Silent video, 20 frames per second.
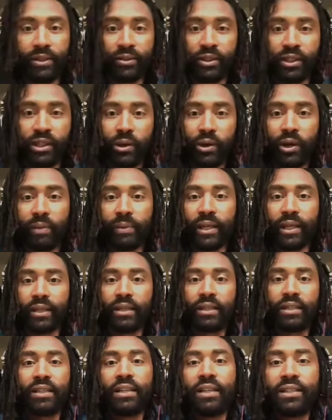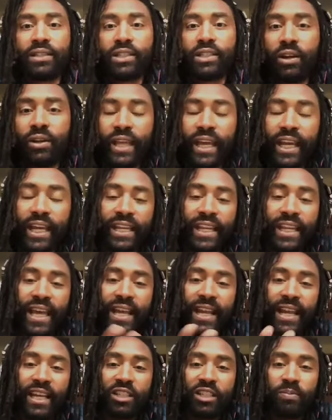You know what I mean? Mm-hmm. So like in that
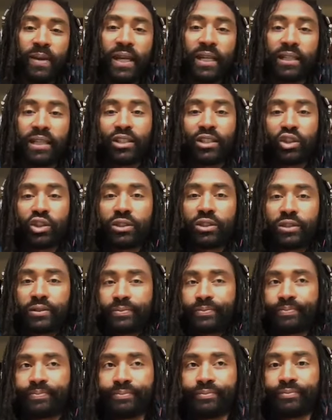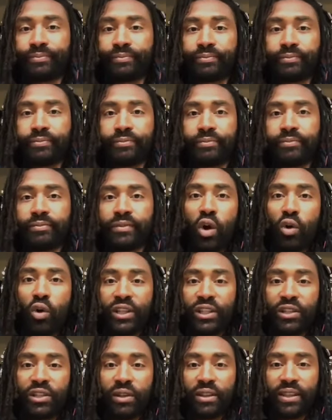aspect, I just only
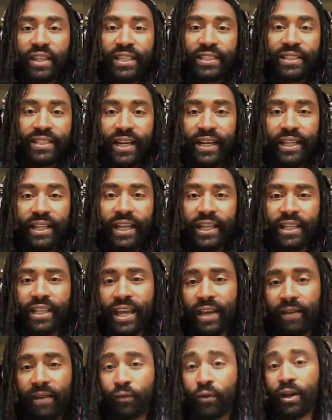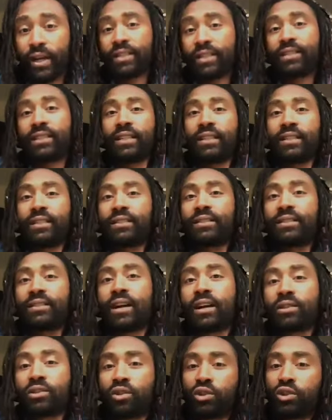do the things that I like. Like for instance,
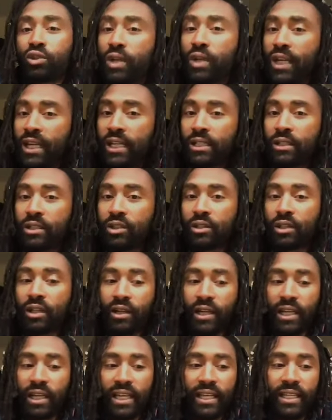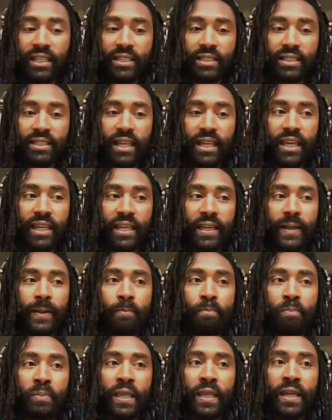Doctor Strange, there is like
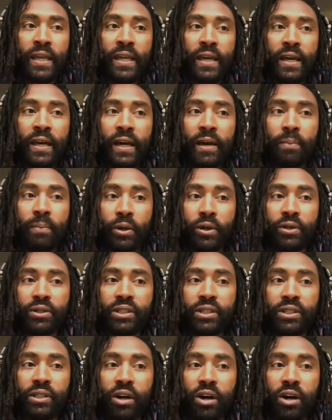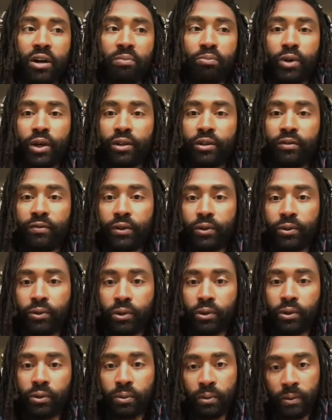a person called Brother
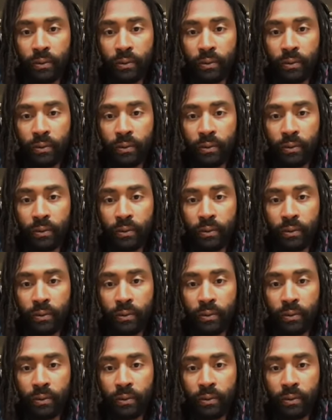Voodoo,